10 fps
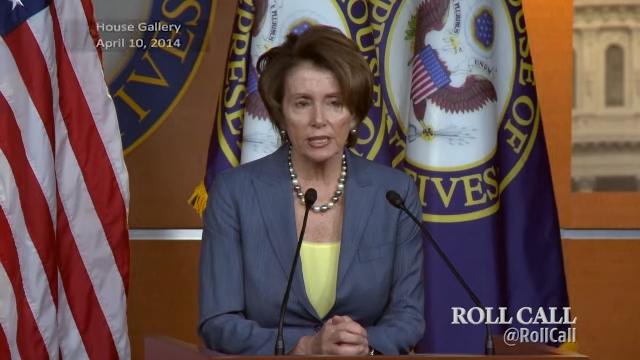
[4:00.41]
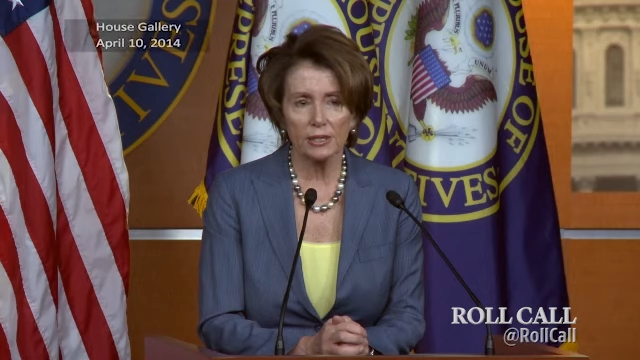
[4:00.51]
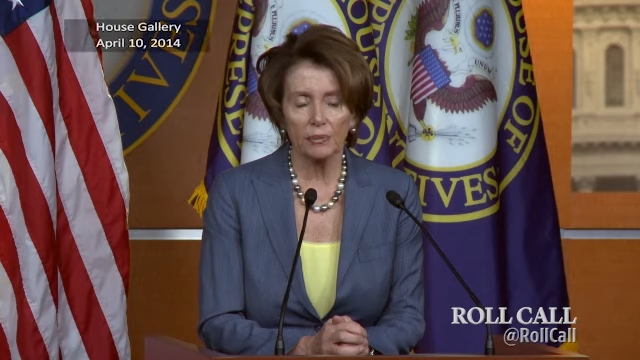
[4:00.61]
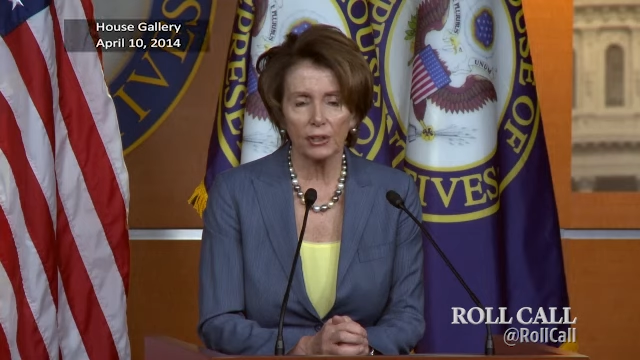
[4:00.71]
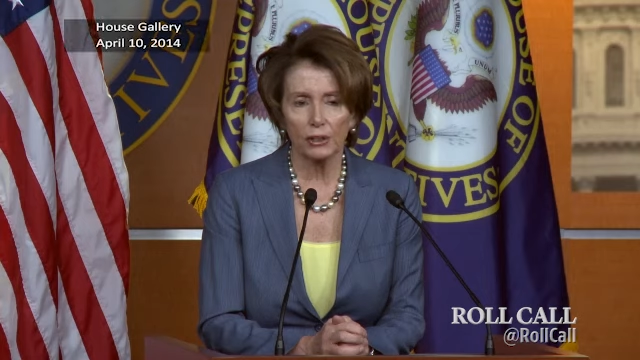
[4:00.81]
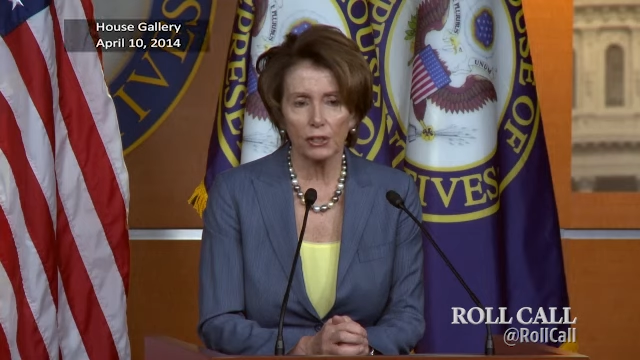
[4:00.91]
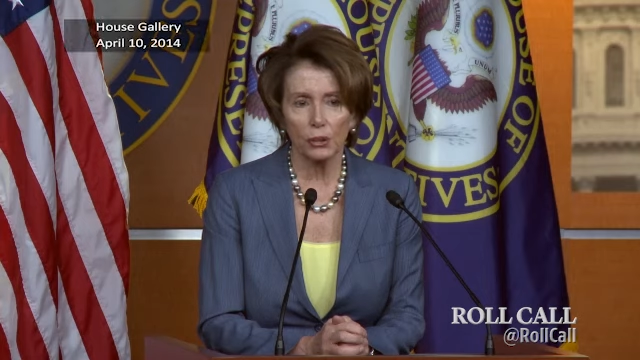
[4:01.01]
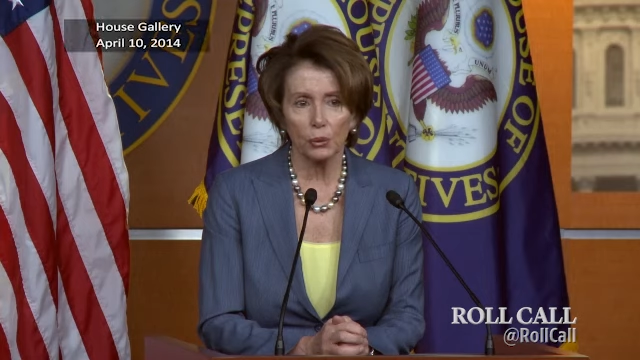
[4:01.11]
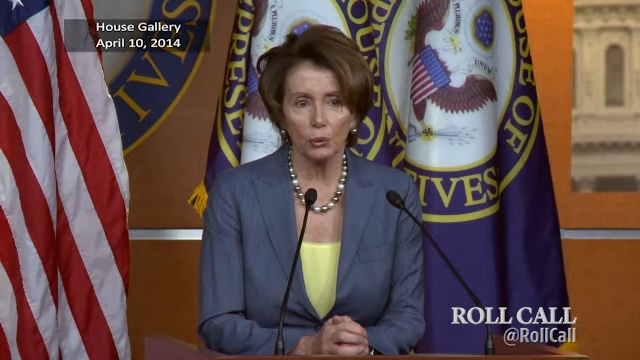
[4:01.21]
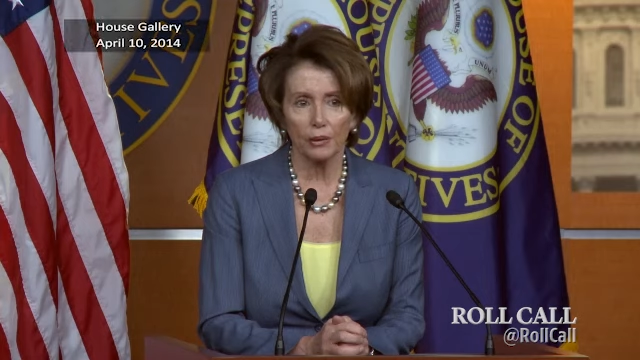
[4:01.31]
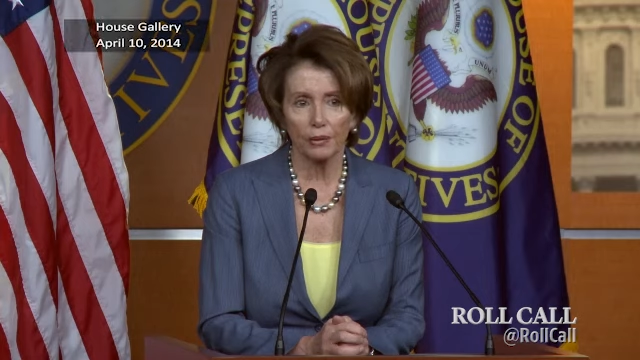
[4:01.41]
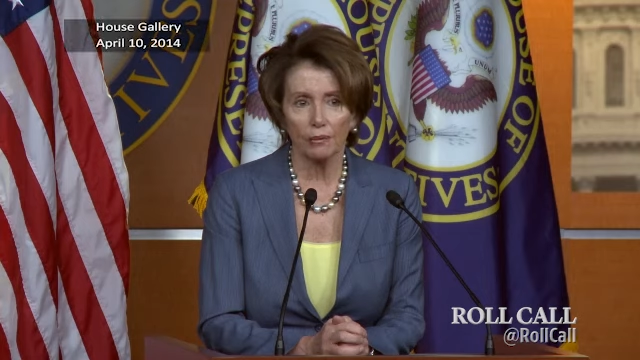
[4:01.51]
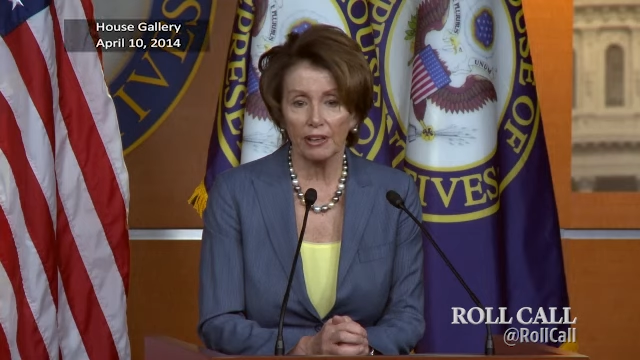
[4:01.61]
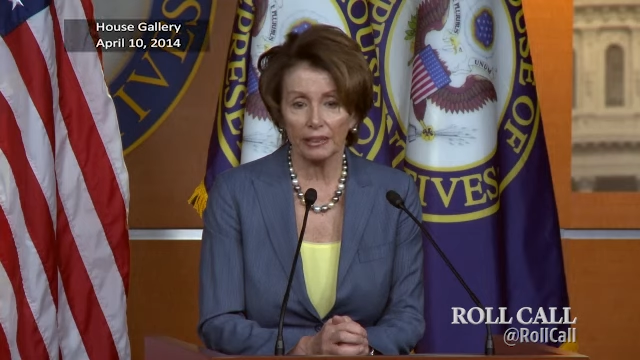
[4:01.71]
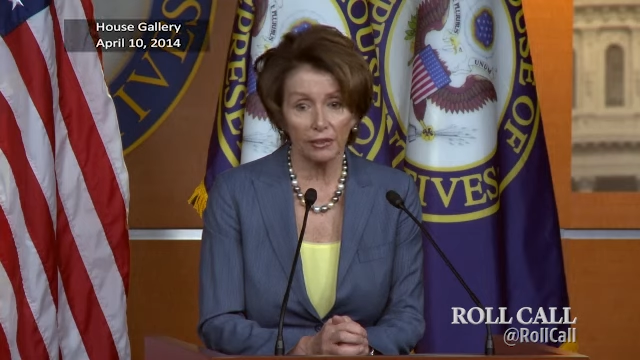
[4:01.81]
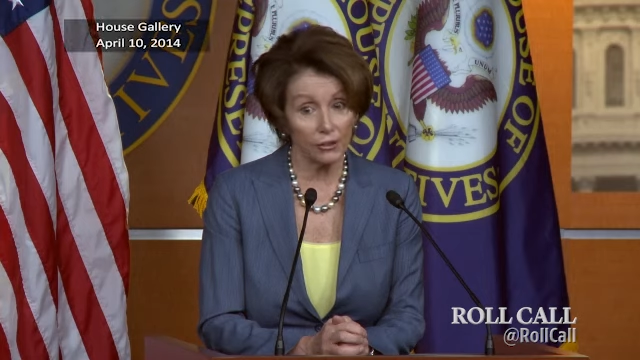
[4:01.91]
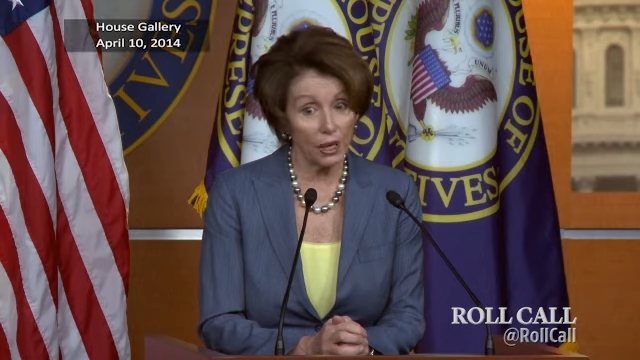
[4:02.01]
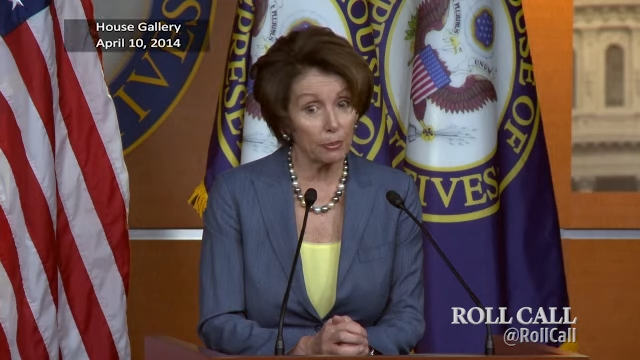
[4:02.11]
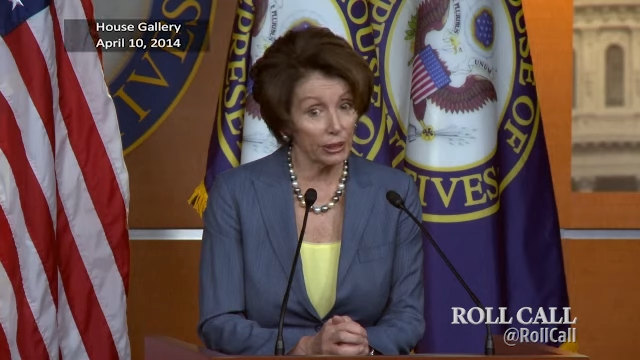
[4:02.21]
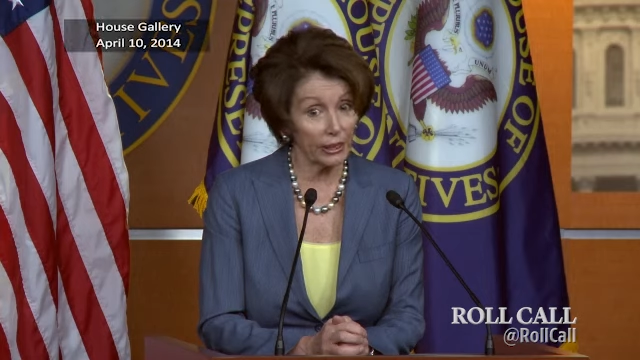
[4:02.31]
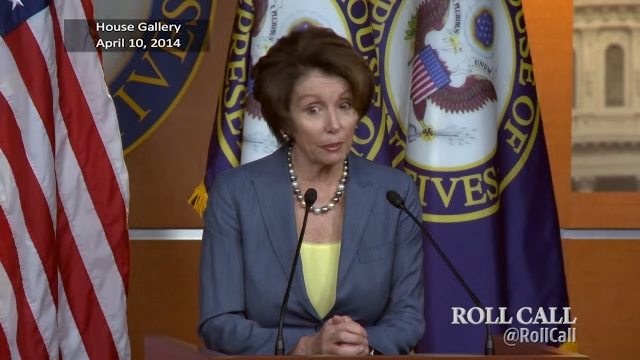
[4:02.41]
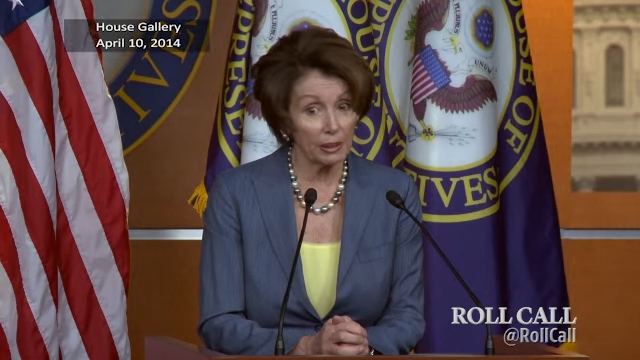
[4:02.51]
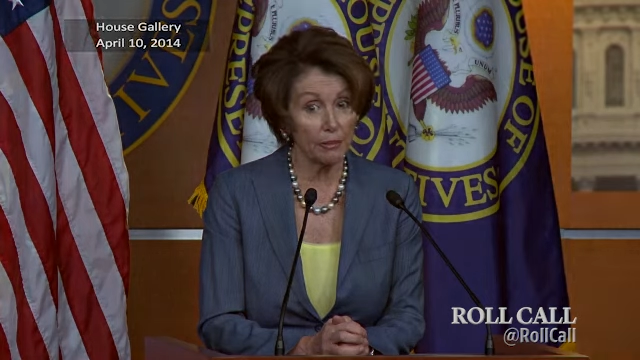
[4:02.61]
has something to do with the fact that they're not bringing up an